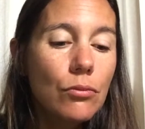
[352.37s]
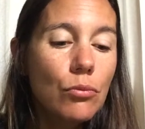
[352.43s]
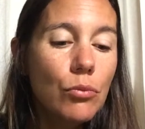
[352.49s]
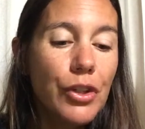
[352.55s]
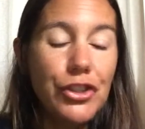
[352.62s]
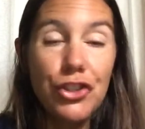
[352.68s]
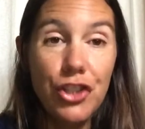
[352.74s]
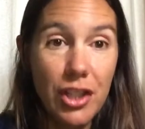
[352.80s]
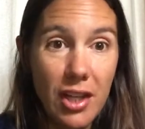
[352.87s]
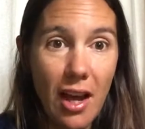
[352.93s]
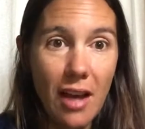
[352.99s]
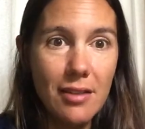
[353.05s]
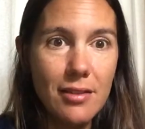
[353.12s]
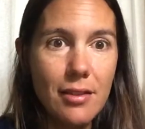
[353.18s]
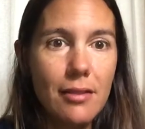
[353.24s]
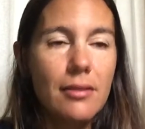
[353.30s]
Which she
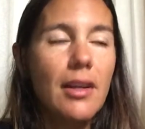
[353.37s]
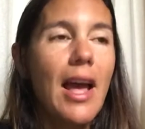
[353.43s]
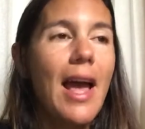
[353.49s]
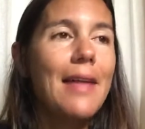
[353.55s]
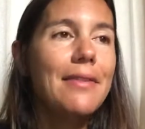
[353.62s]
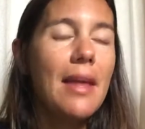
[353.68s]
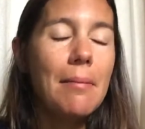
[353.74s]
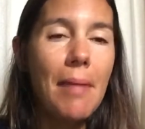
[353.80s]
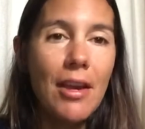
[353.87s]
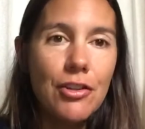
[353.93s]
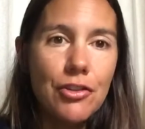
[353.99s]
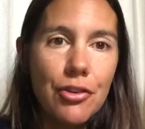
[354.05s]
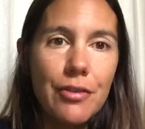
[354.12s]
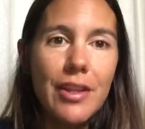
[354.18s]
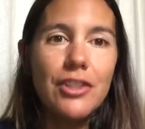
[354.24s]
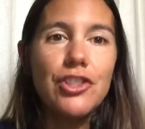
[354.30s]
does. And they make
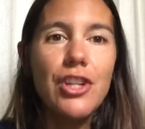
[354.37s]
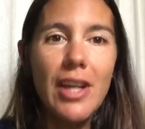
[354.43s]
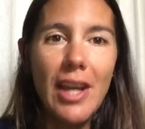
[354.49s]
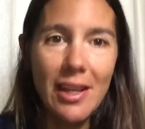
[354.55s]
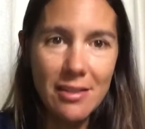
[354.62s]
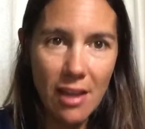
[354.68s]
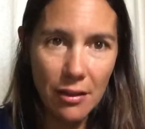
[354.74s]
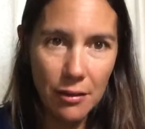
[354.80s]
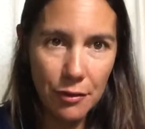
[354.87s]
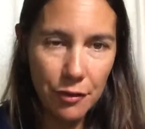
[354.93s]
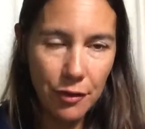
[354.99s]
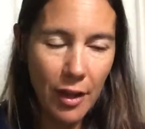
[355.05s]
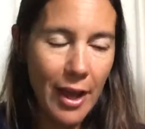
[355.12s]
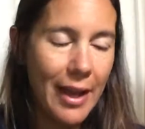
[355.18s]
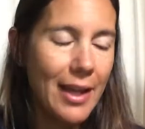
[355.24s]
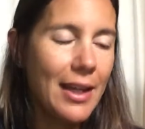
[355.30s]
sure that she gets on the
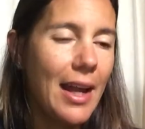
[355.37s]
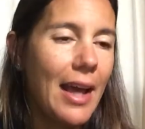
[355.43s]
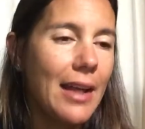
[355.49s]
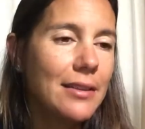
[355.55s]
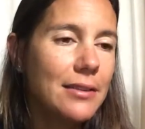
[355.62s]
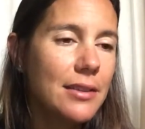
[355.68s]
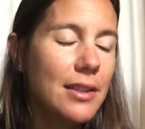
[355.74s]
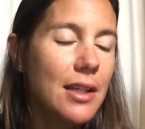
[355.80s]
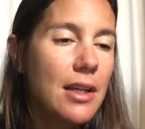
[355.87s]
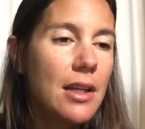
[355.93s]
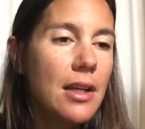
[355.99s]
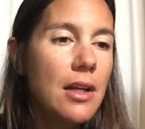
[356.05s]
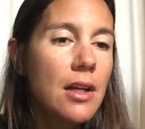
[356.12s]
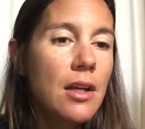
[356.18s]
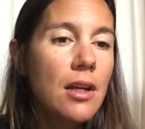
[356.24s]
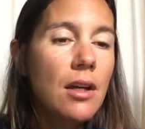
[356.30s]
flight, and
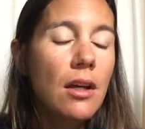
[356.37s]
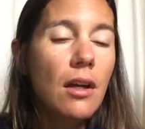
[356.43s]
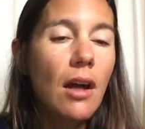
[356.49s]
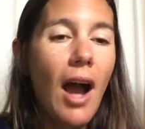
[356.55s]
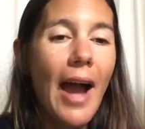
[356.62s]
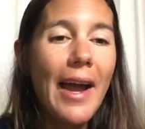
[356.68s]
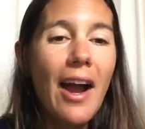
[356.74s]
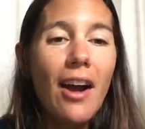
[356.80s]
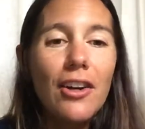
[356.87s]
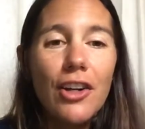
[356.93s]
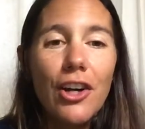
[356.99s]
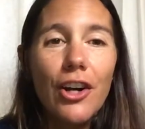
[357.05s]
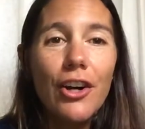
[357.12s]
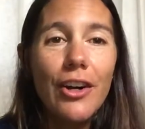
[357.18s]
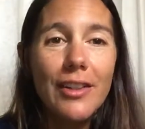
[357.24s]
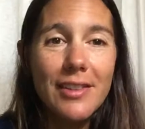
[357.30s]
I hug
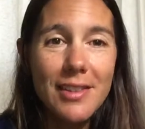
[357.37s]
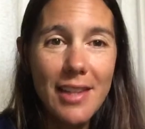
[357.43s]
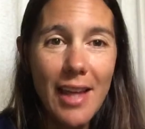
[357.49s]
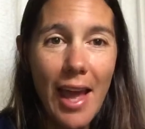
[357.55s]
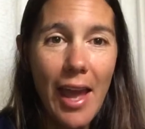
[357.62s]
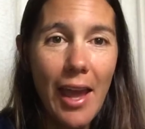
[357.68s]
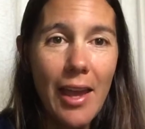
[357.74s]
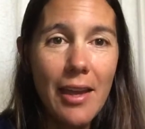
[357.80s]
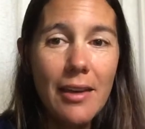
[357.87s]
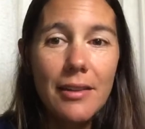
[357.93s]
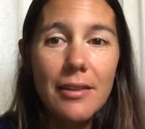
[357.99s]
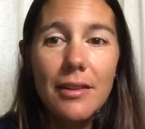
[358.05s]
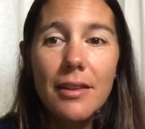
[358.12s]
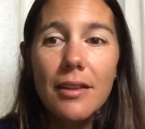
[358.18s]
her and say,